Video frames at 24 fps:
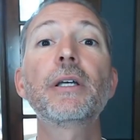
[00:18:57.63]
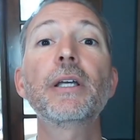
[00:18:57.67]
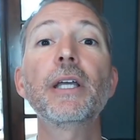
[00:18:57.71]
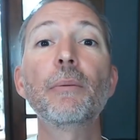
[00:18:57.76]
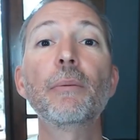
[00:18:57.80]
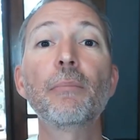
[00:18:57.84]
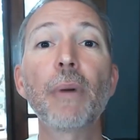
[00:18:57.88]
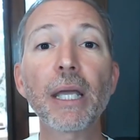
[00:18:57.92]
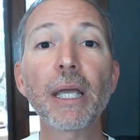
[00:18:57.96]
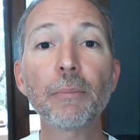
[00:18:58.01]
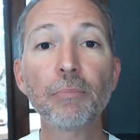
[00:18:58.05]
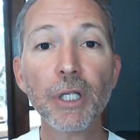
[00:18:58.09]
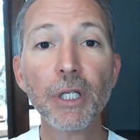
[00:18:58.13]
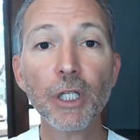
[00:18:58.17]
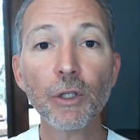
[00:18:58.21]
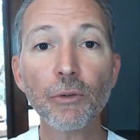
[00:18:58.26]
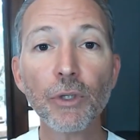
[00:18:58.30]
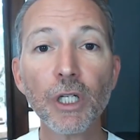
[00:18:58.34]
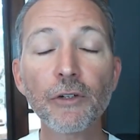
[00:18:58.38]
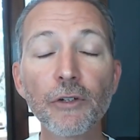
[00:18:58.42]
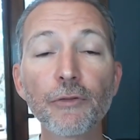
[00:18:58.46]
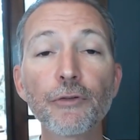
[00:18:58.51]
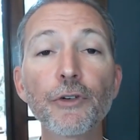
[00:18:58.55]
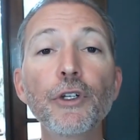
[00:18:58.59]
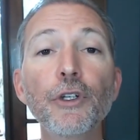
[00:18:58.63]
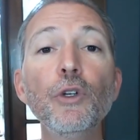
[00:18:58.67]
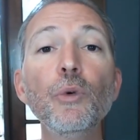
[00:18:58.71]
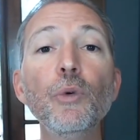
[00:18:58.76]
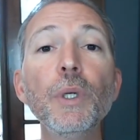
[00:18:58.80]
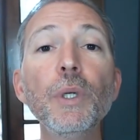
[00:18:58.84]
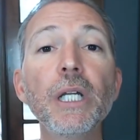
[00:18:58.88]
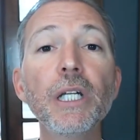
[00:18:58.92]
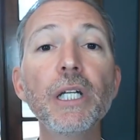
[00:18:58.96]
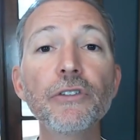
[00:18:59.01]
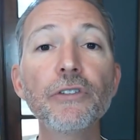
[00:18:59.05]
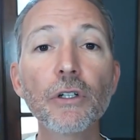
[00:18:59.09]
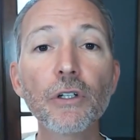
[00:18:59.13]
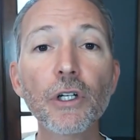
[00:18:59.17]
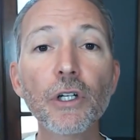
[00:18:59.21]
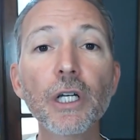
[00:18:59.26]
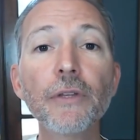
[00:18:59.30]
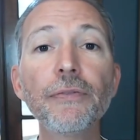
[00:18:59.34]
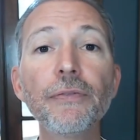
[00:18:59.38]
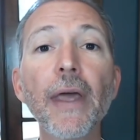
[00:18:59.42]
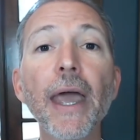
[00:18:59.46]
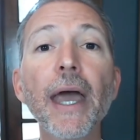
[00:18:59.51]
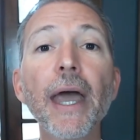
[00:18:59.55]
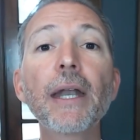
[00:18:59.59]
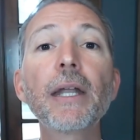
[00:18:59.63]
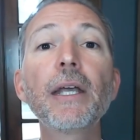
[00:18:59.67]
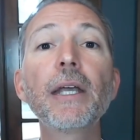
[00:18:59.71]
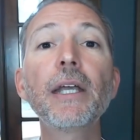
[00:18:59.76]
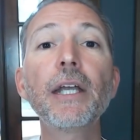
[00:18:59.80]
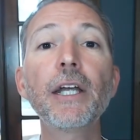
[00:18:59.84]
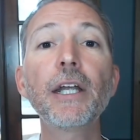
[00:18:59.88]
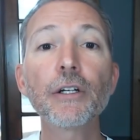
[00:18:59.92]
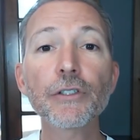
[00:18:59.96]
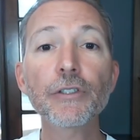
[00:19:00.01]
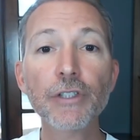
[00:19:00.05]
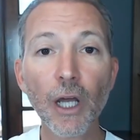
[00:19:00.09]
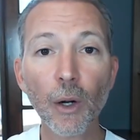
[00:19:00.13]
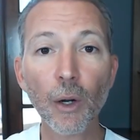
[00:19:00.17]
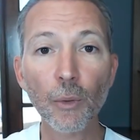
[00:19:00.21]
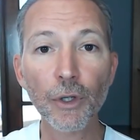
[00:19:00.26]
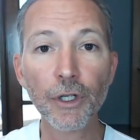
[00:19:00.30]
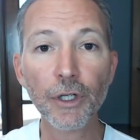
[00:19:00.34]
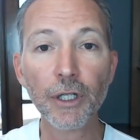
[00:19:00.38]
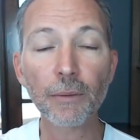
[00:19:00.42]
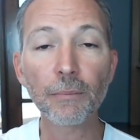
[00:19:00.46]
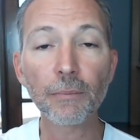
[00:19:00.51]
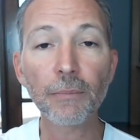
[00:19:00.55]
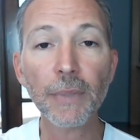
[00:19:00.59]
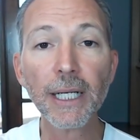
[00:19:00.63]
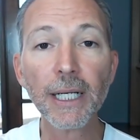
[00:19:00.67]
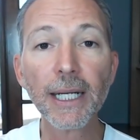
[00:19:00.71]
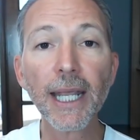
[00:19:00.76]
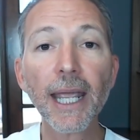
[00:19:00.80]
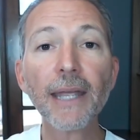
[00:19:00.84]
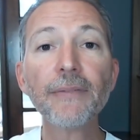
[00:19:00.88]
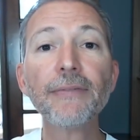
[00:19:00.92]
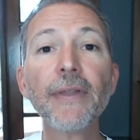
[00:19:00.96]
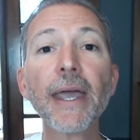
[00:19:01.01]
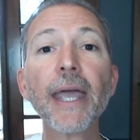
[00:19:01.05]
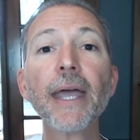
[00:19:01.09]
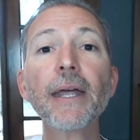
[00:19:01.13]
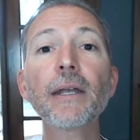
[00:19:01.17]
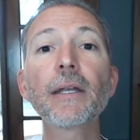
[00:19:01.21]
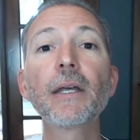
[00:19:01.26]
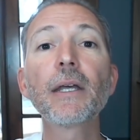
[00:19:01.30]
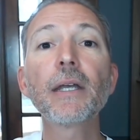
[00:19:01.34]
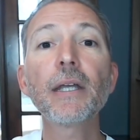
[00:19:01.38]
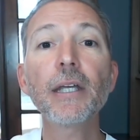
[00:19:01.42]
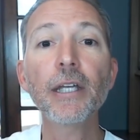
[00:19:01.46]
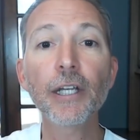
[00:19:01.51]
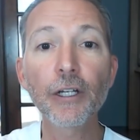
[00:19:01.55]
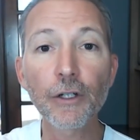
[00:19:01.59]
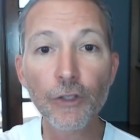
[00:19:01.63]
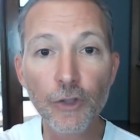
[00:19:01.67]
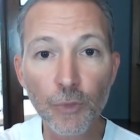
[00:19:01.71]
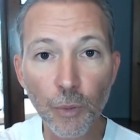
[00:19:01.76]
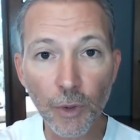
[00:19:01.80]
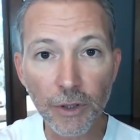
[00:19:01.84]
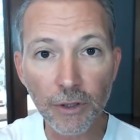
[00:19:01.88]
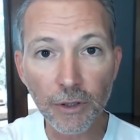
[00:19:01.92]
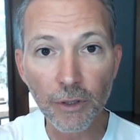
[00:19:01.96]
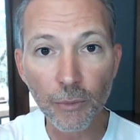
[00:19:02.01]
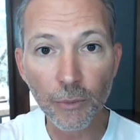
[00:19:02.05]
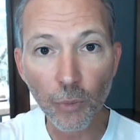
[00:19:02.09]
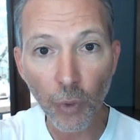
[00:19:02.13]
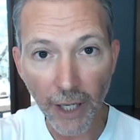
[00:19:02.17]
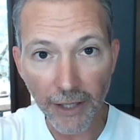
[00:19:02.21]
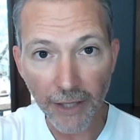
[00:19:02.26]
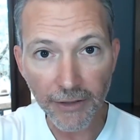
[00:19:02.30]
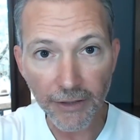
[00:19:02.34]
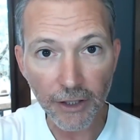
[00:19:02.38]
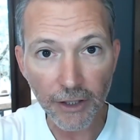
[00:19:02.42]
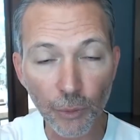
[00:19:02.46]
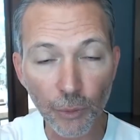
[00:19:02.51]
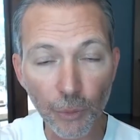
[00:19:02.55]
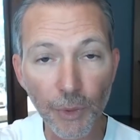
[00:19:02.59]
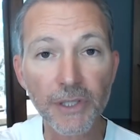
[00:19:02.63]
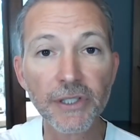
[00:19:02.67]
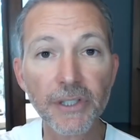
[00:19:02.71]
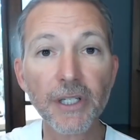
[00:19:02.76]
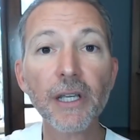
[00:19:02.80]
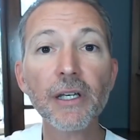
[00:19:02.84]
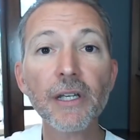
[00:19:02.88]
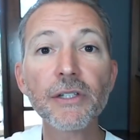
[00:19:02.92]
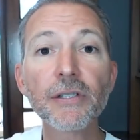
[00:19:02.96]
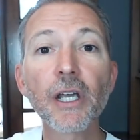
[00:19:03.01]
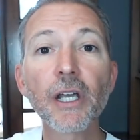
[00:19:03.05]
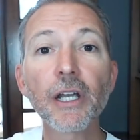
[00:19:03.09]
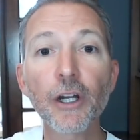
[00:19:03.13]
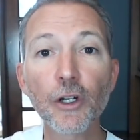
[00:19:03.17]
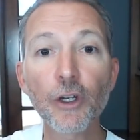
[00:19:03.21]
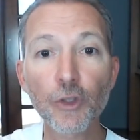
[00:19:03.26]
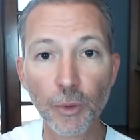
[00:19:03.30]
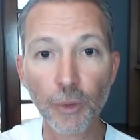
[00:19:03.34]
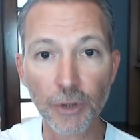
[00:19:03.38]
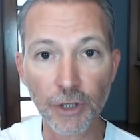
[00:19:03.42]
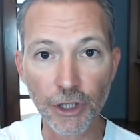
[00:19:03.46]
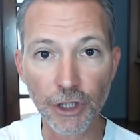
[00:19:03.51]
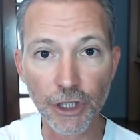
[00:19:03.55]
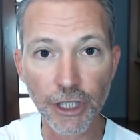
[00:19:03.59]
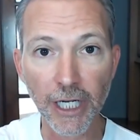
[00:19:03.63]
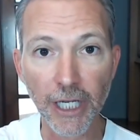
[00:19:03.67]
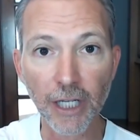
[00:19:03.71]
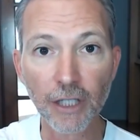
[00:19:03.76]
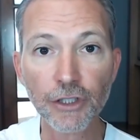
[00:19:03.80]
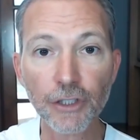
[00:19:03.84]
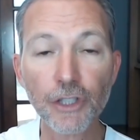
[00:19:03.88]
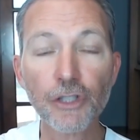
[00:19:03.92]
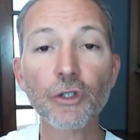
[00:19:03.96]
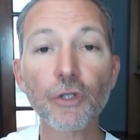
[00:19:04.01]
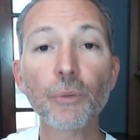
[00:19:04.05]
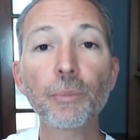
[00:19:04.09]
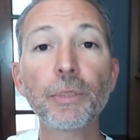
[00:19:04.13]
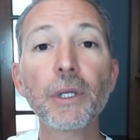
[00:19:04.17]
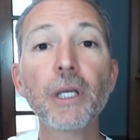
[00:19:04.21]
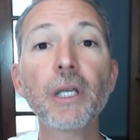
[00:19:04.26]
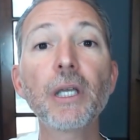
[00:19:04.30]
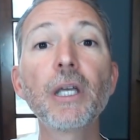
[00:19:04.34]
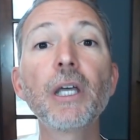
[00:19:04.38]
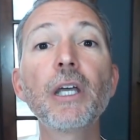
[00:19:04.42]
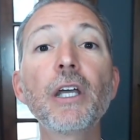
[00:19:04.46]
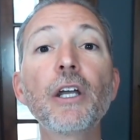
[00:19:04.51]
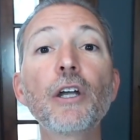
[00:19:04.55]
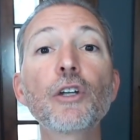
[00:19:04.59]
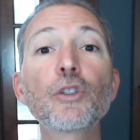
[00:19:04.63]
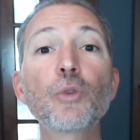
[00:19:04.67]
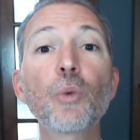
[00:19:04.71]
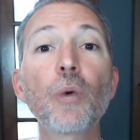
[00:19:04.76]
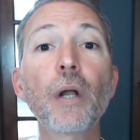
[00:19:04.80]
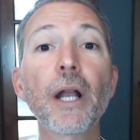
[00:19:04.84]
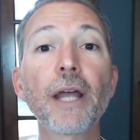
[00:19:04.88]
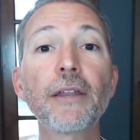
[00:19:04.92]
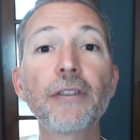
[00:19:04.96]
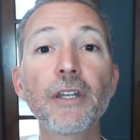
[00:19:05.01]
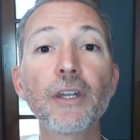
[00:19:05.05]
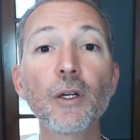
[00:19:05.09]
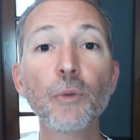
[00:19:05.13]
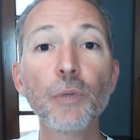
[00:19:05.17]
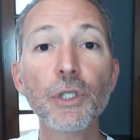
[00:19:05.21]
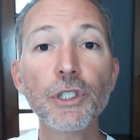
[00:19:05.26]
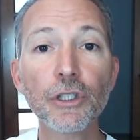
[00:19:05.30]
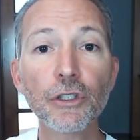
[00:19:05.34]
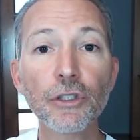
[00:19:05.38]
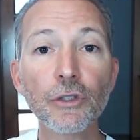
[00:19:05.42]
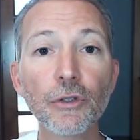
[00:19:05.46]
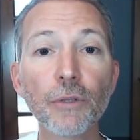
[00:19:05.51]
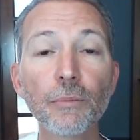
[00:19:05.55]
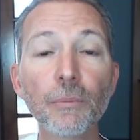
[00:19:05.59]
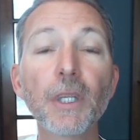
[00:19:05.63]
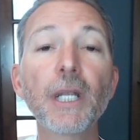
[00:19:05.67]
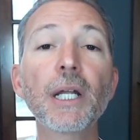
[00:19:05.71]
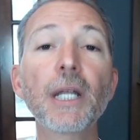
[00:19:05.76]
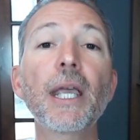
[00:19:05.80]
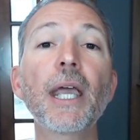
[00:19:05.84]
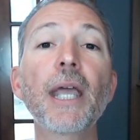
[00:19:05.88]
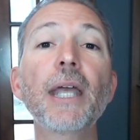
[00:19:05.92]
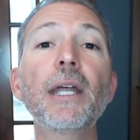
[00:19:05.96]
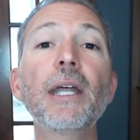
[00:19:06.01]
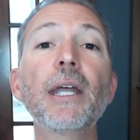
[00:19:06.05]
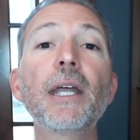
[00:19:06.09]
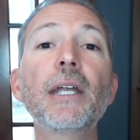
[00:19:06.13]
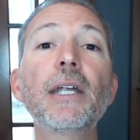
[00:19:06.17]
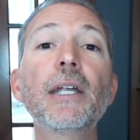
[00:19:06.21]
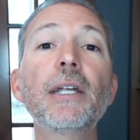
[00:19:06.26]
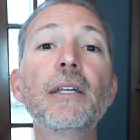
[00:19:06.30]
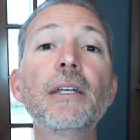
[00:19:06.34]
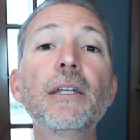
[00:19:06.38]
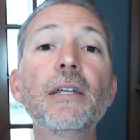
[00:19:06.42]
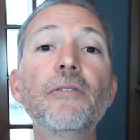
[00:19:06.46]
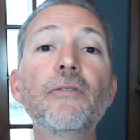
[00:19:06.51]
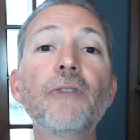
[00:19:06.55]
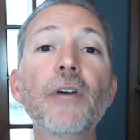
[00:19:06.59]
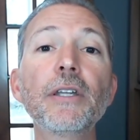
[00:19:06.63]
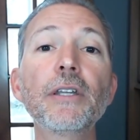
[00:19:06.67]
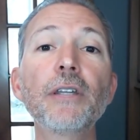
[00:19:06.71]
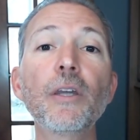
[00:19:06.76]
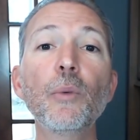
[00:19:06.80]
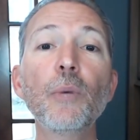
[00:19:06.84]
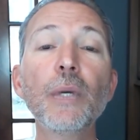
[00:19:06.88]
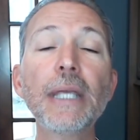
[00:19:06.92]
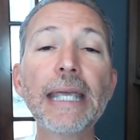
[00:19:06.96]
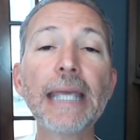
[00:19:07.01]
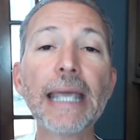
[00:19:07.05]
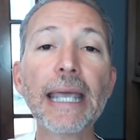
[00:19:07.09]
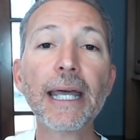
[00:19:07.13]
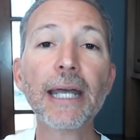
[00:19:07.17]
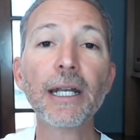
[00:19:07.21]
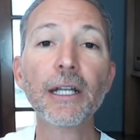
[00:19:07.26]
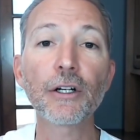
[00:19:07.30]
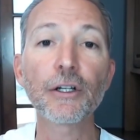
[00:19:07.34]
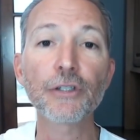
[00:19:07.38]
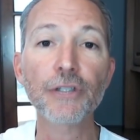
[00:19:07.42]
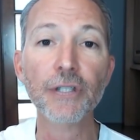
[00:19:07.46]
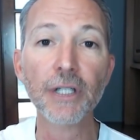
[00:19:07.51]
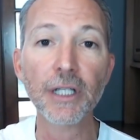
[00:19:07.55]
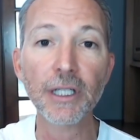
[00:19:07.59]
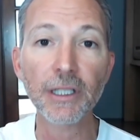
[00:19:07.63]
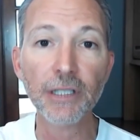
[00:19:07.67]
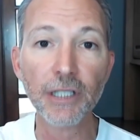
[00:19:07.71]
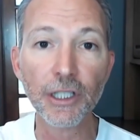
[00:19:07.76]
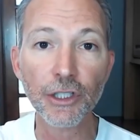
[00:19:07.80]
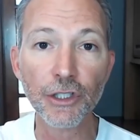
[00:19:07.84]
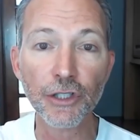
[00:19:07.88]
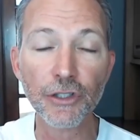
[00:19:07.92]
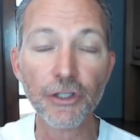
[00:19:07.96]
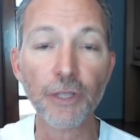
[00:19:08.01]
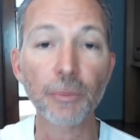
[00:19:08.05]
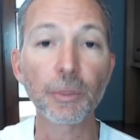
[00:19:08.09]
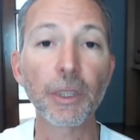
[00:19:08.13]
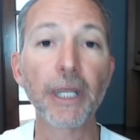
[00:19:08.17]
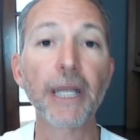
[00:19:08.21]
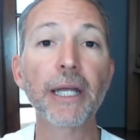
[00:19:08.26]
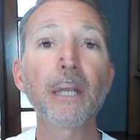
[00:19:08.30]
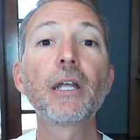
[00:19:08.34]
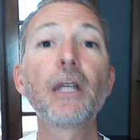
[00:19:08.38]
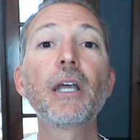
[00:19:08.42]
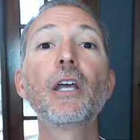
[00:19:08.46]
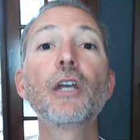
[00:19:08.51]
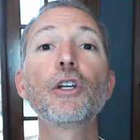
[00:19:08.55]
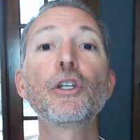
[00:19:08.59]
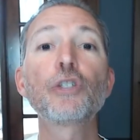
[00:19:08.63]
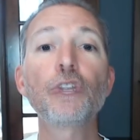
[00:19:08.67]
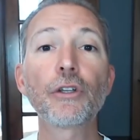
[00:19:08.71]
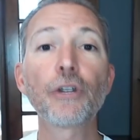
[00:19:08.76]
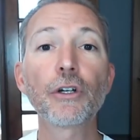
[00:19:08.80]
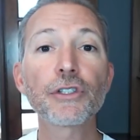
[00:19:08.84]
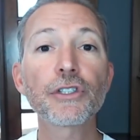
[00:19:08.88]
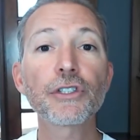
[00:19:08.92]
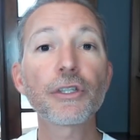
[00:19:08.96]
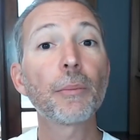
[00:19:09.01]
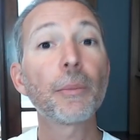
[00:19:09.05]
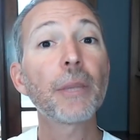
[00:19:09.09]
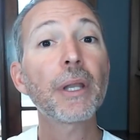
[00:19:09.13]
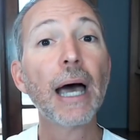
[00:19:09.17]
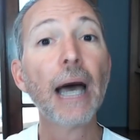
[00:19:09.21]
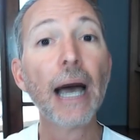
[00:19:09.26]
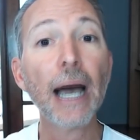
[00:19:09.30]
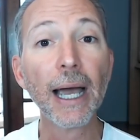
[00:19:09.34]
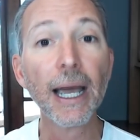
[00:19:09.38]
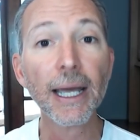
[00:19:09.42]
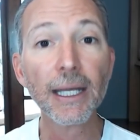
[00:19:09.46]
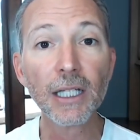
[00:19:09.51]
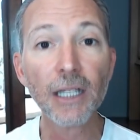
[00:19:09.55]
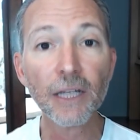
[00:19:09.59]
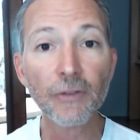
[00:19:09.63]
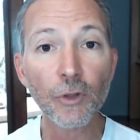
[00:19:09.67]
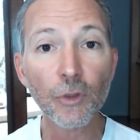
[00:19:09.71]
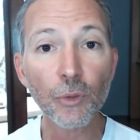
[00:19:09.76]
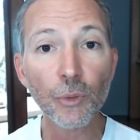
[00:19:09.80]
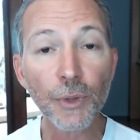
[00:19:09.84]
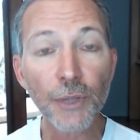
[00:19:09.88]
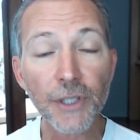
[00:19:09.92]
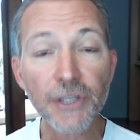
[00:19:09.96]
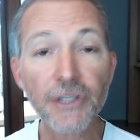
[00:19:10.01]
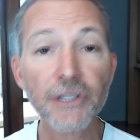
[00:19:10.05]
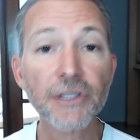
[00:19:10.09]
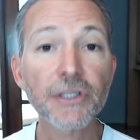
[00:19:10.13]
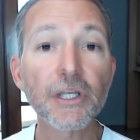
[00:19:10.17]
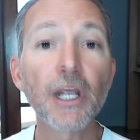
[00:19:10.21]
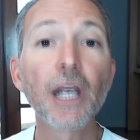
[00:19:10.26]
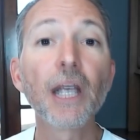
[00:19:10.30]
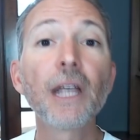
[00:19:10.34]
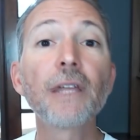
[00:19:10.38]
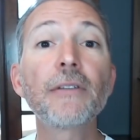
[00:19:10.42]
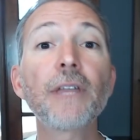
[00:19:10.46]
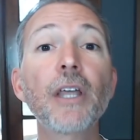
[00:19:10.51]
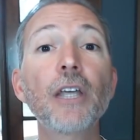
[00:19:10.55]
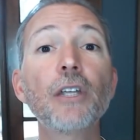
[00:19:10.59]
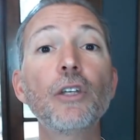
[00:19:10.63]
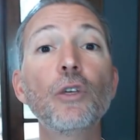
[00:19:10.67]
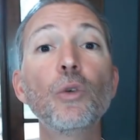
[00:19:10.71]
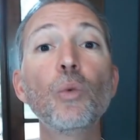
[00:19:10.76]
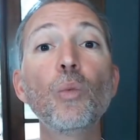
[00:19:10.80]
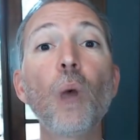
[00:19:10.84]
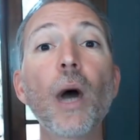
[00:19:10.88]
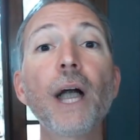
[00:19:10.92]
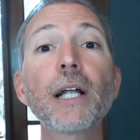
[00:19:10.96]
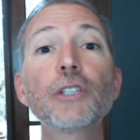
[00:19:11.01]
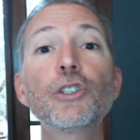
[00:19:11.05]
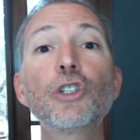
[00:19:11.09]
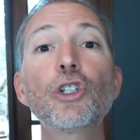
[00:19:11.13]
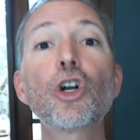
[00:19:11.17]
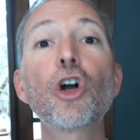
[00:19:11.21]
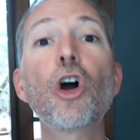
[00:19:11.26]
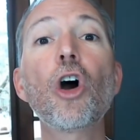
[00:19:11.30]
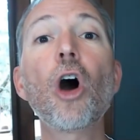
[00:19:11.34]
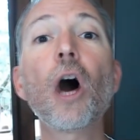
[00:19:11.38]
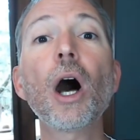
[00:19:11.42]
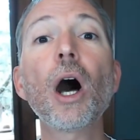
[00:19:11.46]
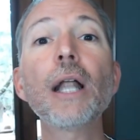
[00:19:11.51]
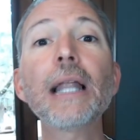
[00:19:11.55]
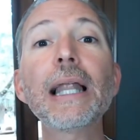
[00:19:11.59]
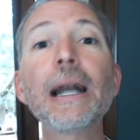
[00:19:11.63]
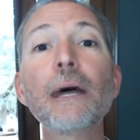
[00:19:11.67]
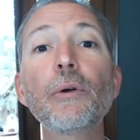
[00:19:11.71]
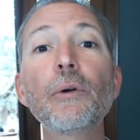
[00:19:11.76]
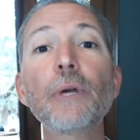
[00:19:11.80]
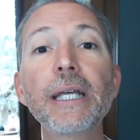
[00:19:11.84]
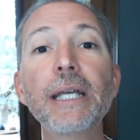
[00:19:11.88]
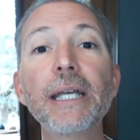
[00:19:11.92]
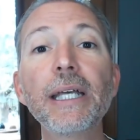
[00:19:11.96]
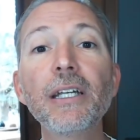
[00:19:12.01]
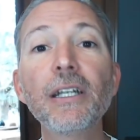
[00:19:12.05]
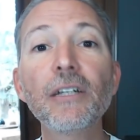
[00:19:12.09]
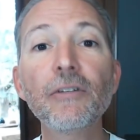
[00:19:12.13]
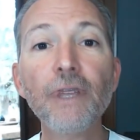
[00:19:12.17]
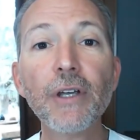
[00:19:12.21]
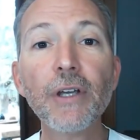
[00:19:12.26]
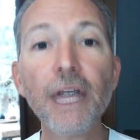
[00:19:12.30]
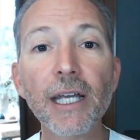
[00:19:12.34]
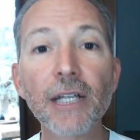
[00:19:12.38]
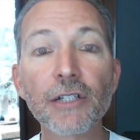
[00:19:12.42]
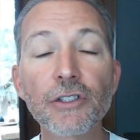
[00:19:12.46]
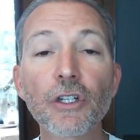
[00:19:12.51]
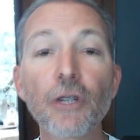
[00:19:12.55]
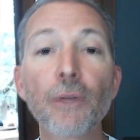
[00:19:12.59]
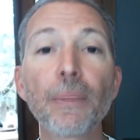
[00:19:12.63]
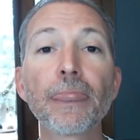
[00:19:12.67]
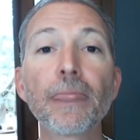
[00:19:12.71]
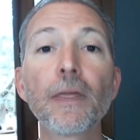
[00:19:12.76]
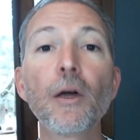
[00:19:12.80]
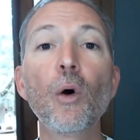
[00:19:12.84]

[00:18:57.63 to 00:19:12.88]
It might be unique for you. We need to look at that. Here's how we're going to mitigate that. Here's what I the risk is. Here's what the challenges will be. Here's what I think we should do to mitigate it. And in the event that we can't, here's the contingency plan. So there's some of the high-level risks that you want to call out in advance.